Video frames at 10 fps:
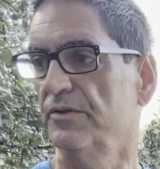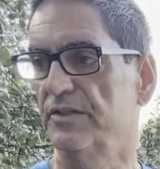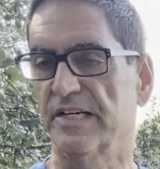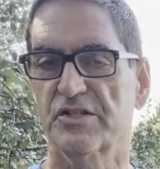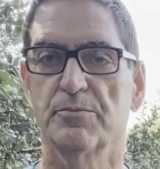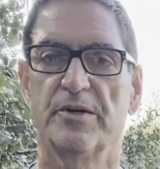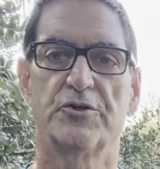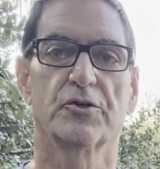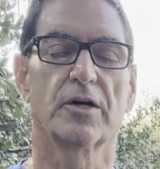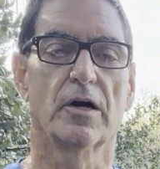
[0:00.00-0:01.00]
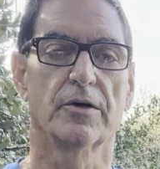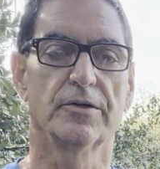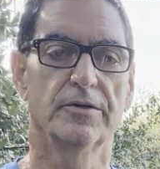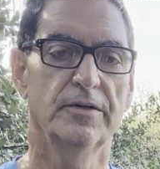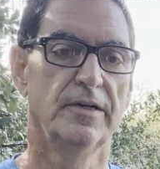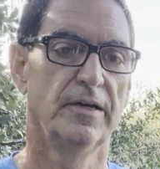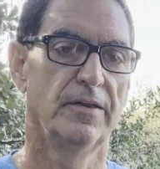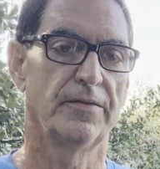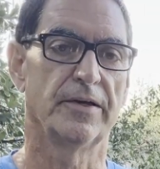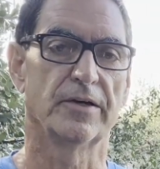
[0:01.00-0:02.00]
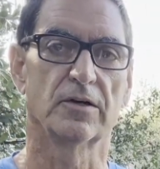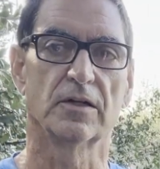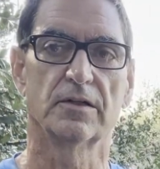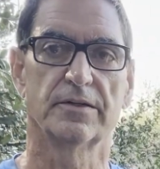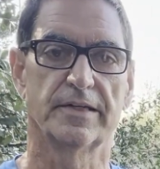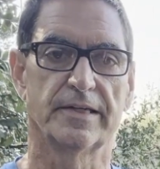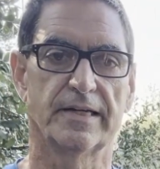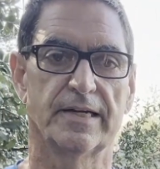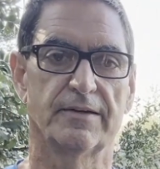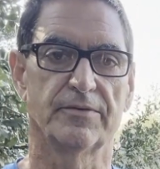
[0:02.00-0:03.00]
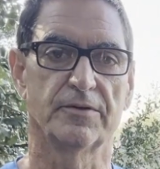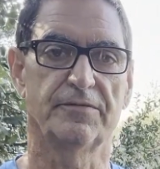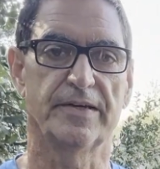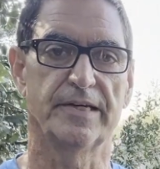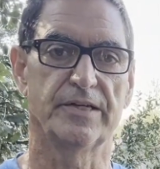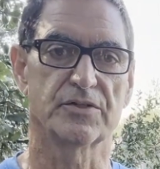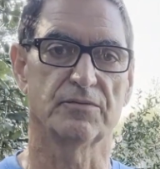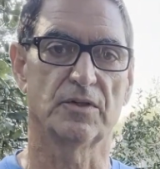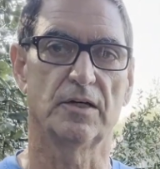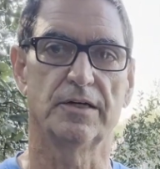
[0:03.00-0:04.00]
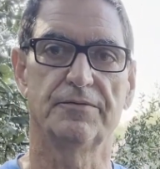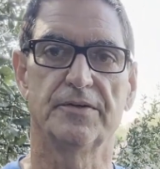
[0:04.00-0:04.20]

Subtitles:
decimate your garden, that have a phase of life